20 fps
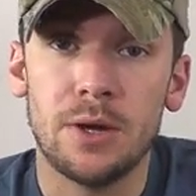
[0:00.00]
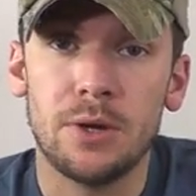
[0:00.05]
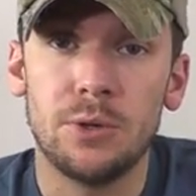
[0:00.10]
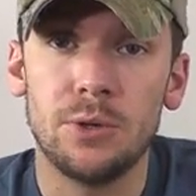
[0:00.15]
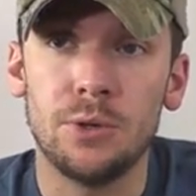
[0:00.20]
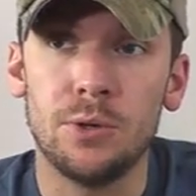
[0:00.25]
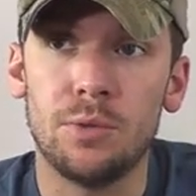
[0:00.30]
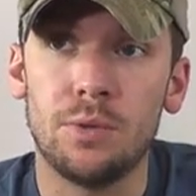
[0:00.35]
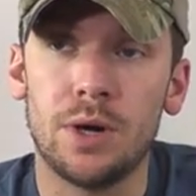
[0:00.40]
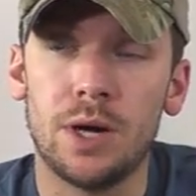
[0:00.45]

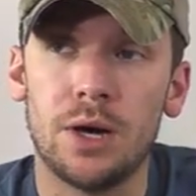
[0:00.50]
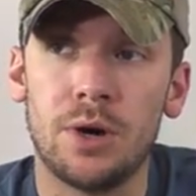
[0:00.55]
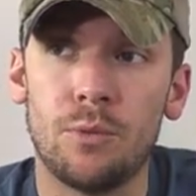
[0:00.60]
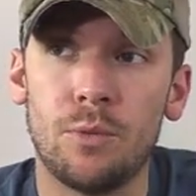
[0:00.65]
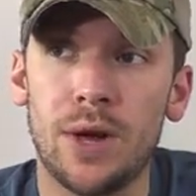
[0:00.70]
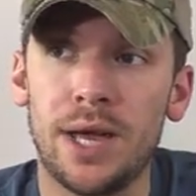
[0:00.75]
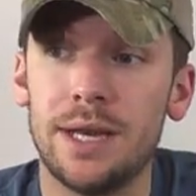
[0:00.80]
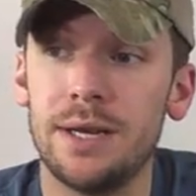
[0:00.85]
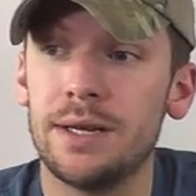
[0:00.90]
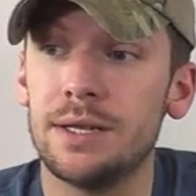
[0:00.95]
who
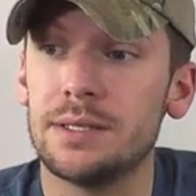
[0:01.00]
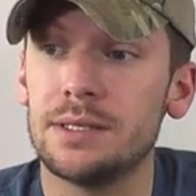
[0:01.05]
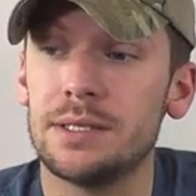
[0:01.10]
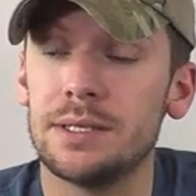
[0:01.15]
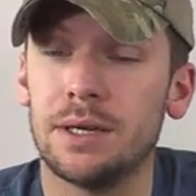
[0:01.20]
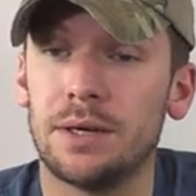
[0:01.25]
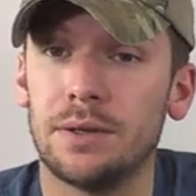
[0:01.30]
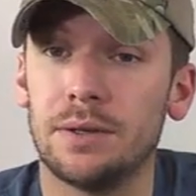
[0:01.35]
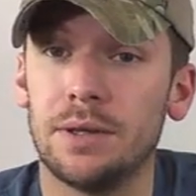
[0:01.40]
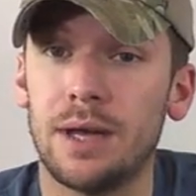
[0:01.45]
waited
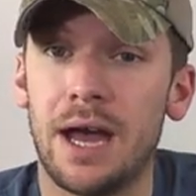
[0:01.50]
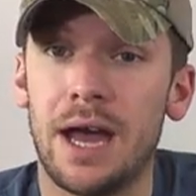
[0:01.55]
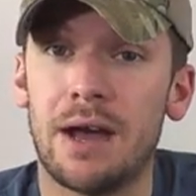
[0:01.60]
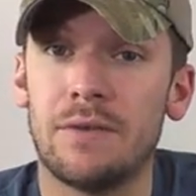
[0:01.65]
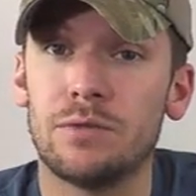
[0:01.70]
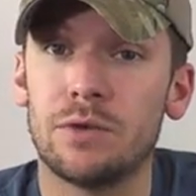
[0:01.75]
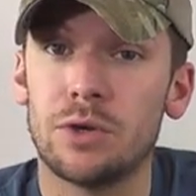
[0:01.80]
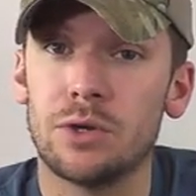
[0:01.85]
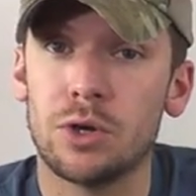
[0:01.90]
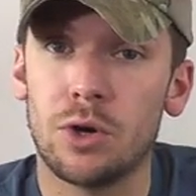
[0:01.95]
until
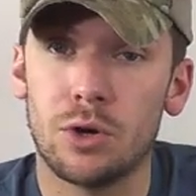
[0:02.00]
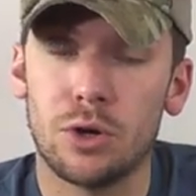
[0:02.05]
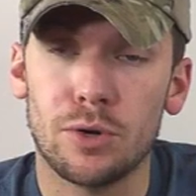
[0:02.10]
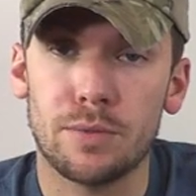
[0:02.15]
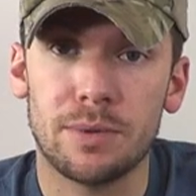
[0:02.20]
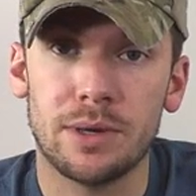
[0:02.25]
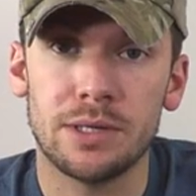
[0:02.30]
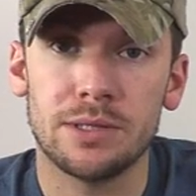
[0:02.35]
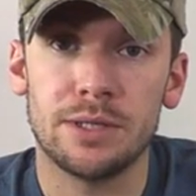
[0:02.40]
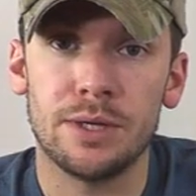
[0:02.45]
after
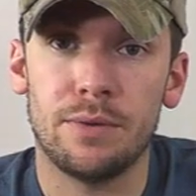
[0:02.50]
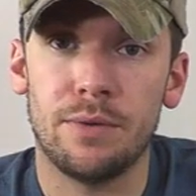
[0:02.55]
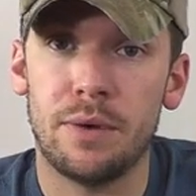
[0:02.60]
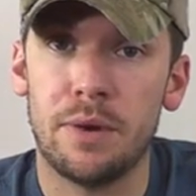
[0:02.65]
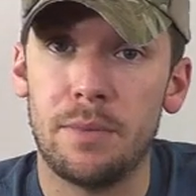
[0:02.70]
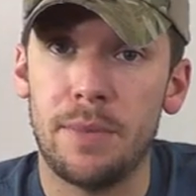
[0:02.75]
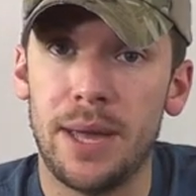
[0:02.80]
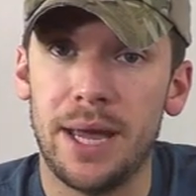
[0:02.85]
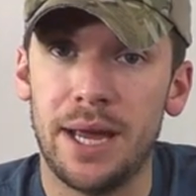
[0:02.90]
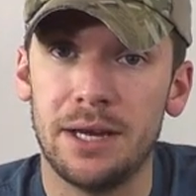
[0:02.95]
dark because they were in
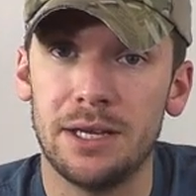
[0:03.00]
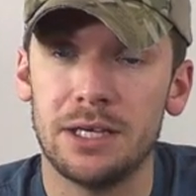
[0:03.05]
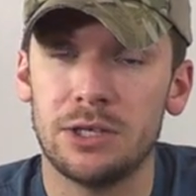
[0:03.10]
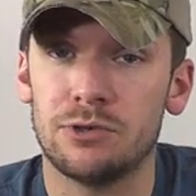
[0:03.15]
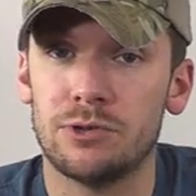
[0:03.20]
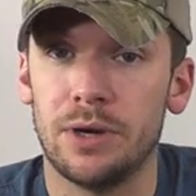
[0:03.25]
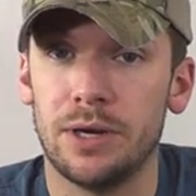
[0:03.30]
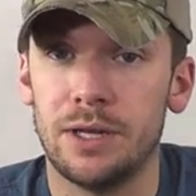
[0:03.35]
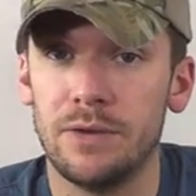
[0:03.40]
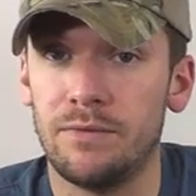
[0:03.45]
a panic
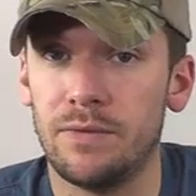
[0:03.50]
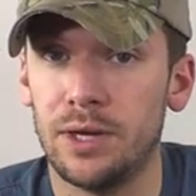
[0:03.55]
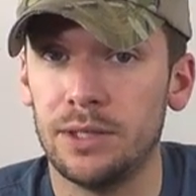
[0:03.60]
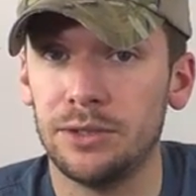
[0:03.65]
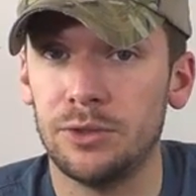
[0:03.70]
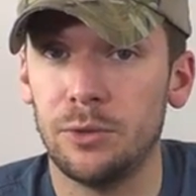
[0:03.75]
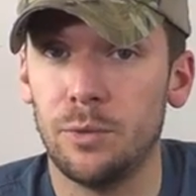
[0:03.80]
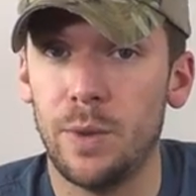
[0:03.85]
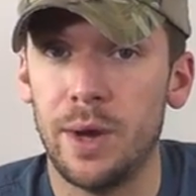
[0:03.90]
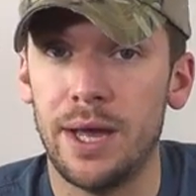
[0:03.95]
trying to
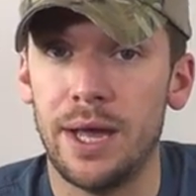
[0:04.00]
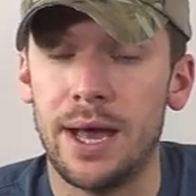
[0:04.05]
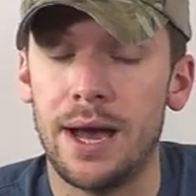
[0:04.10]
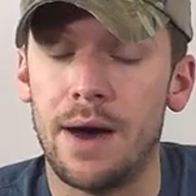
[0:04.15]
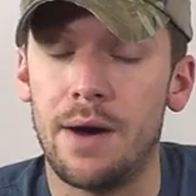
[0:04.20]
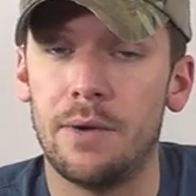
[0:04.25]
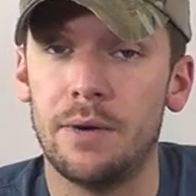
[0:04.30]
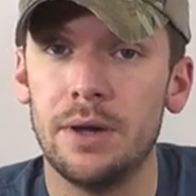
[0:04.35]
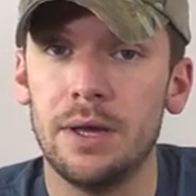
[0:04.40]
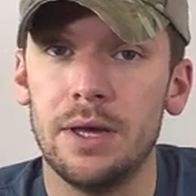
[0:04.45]
find their way
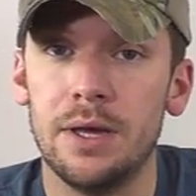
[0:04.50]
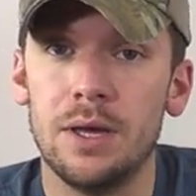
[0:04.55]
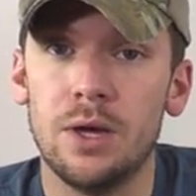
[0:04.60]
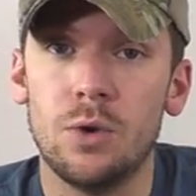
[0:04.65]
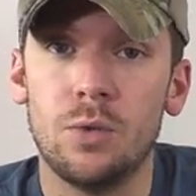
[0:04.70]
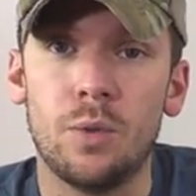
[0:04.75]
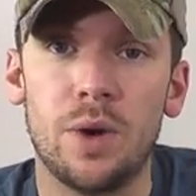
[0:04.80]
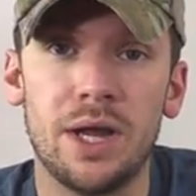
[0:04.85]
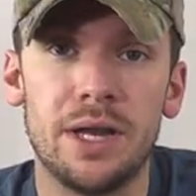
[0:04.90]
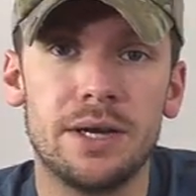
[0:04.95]
out,
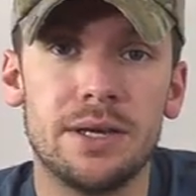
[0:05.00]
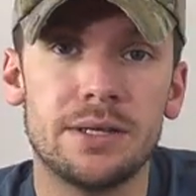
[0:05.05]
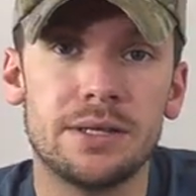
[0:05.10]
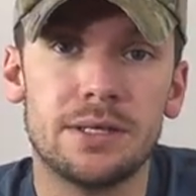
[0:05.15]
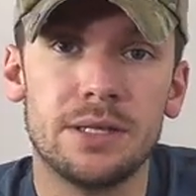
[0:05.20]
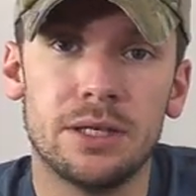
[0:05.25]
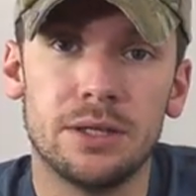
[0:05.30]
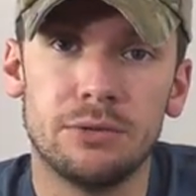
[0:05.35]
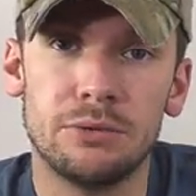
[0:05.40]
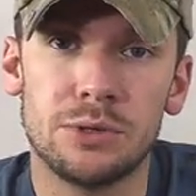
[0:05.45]
waited
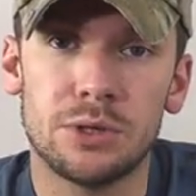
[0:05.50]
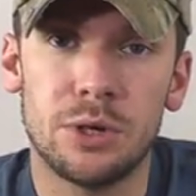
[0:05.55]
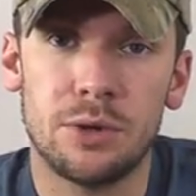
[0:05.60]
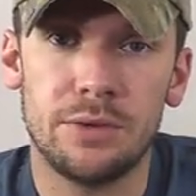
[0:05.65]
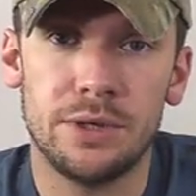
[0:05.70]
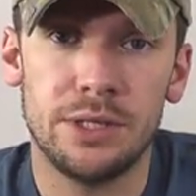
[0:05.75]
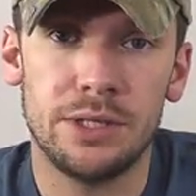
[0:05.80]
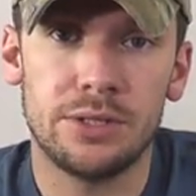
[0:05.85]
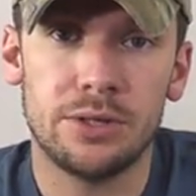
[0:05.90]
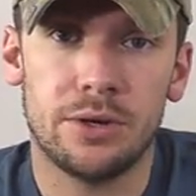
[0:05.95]
until it was
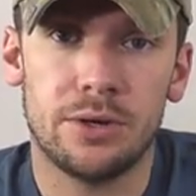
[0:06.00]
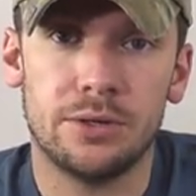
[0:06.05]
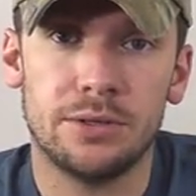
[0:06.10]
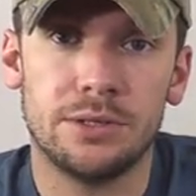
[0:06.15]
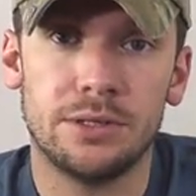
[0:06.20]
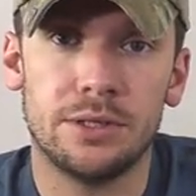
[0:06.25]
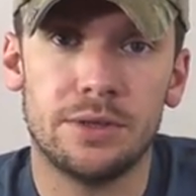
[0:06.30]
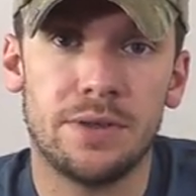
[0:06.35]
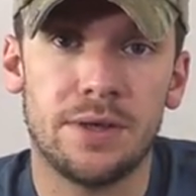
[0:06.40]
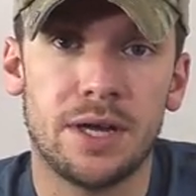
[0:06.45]
already dark
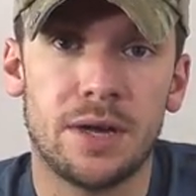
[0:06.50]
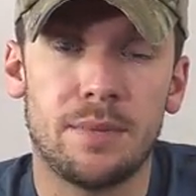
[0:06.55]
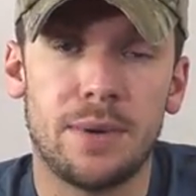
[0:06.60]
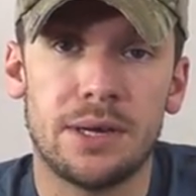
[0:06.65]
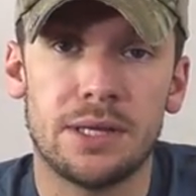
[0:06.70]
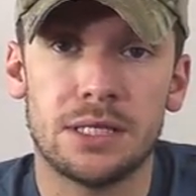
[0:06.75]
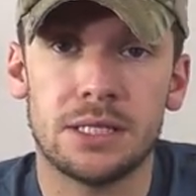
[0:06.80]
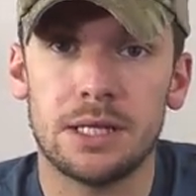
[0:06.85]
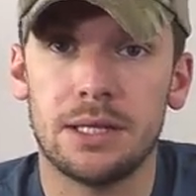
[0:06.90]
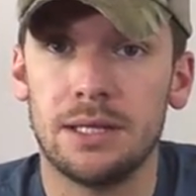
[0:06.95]
to think
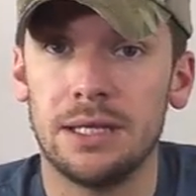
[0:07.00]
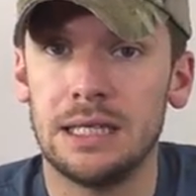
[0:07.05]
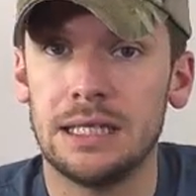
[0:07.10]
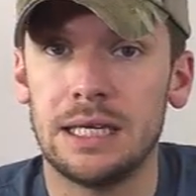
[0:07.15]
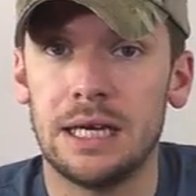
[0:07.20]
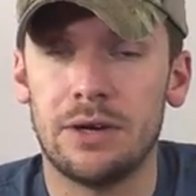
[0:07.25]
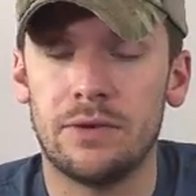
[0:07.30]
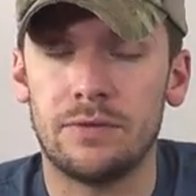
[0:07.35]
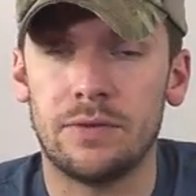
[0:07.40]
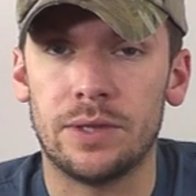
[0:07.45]
about settling
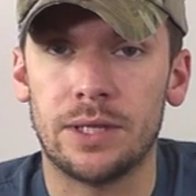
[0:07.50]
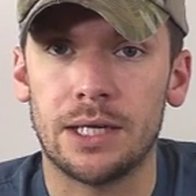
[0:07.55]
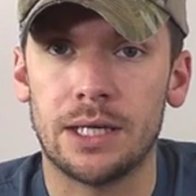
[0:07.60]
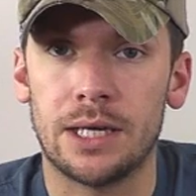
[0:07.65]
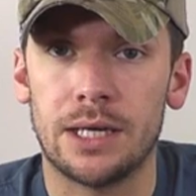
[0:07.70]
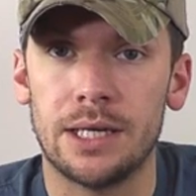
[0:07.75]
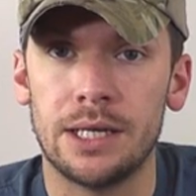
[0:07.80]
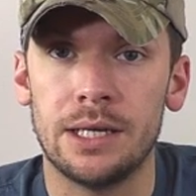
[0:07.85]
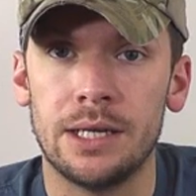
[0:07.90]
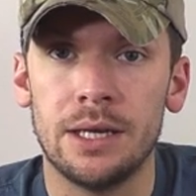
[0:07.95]
down for the
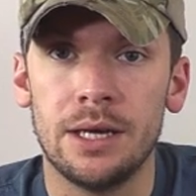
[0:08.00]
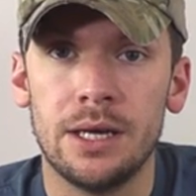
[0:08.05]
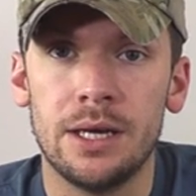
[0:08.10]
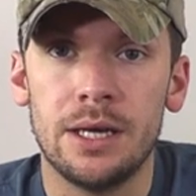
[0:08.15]
night.